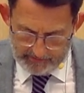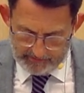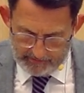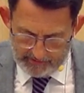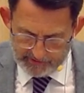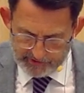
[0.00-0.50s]

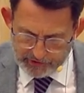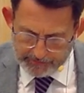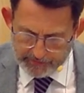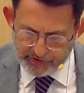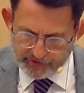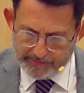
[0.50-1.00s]
And a
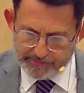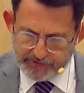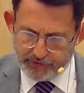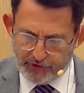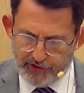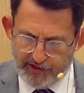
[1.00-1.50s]
superscription
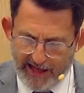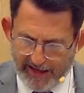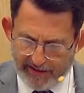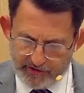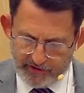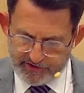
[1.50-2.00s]
or an
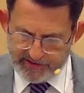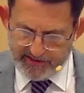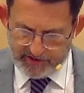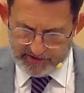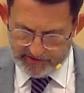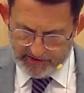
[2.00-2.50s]

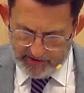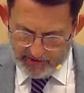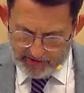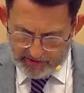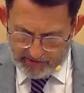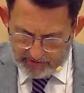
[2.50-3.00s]
accusation
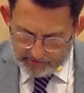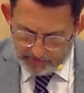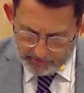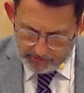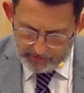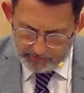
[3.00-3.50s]

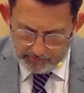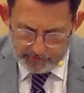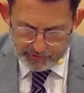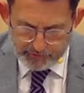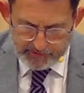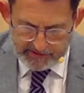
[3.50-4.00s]

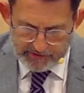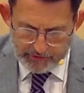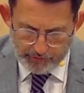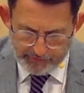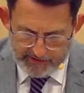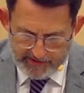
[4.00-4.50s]
was written
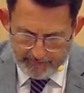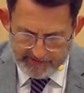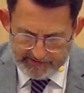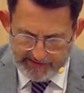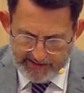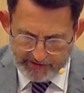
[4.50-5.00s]
over him in
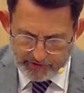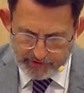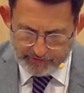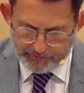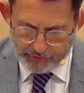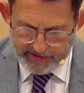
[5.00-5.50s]
letters
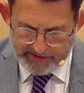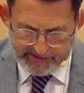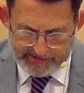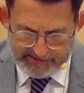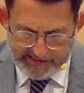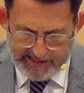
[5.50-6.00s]
of Greek
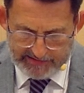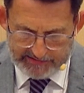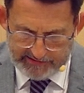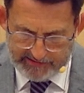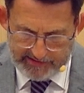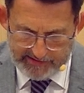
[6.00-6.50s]
and Latin
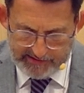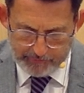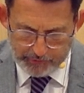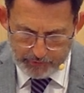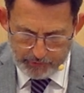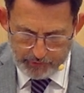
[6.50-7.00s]
and
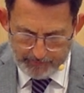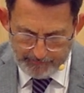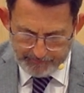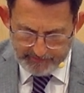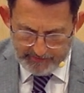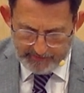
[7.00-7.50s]
Hebrew,
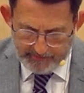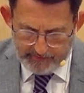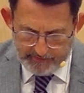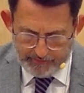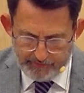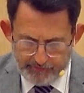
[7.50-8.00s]

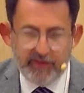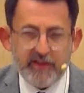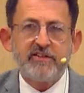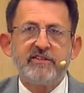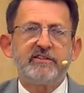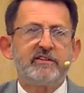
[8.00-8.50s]

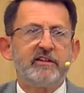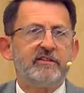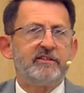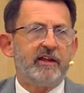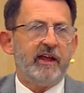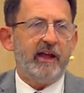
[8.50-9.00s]
this is
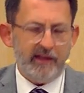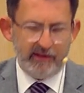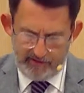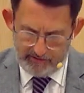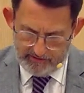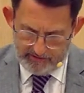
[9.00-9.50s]
the
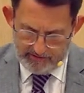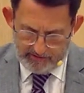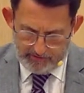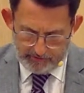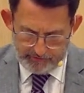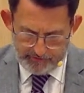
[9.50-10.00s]
King
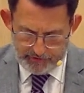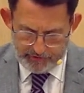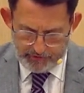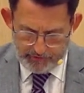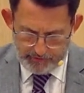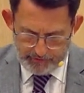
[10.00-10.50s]
of the
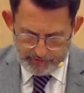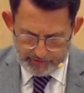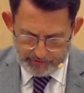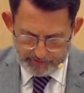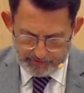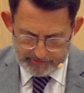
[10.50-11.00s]

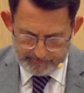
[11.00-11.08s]
Jews.